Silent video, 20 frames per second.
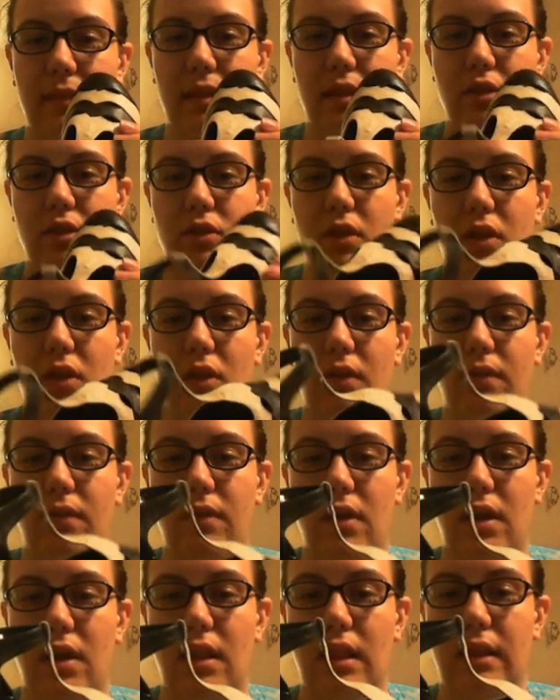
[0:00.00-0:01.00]
so they look
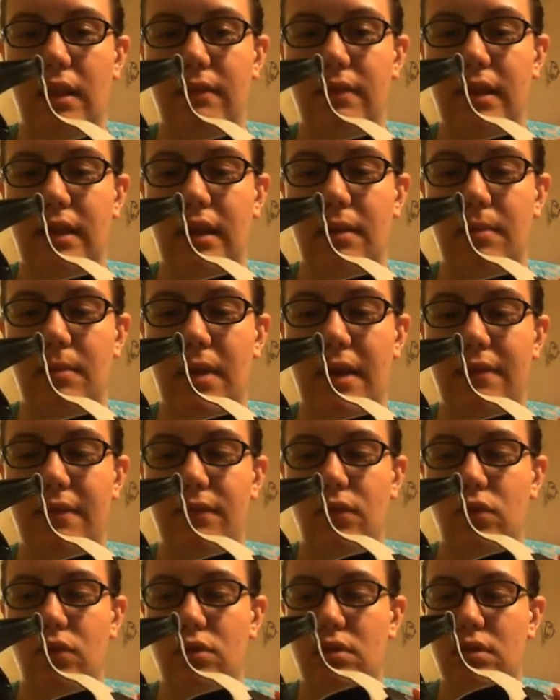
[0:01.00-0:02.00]
very lovely on my
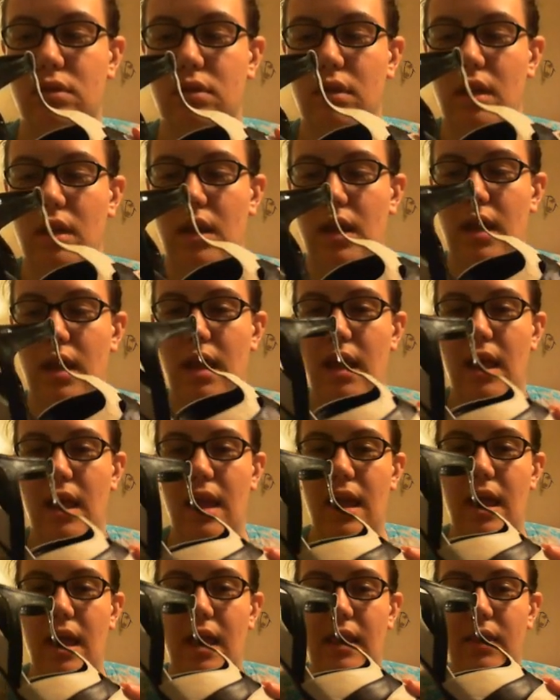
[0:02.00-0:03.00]
foot.
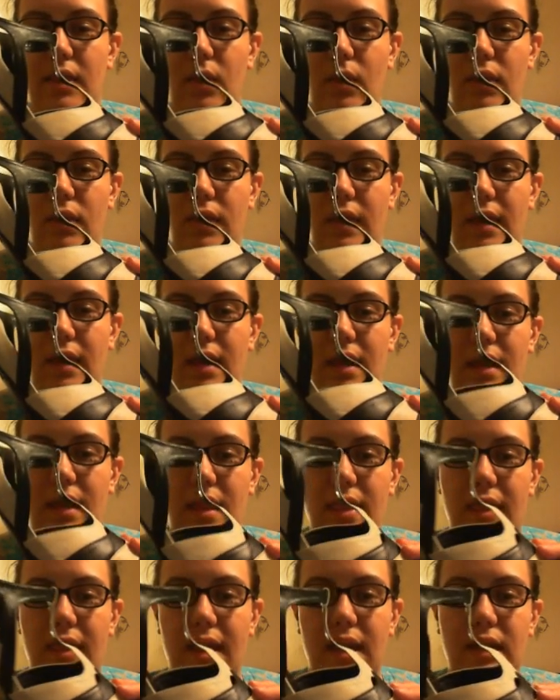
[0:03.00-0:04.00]
The only thing
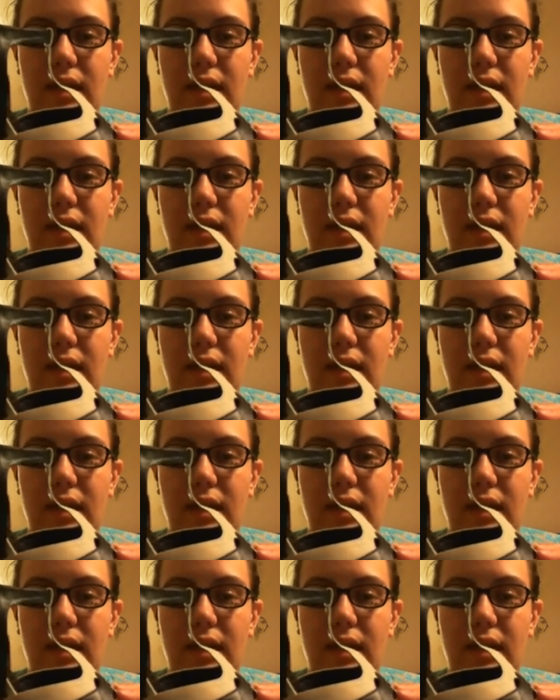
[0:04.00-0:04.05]
that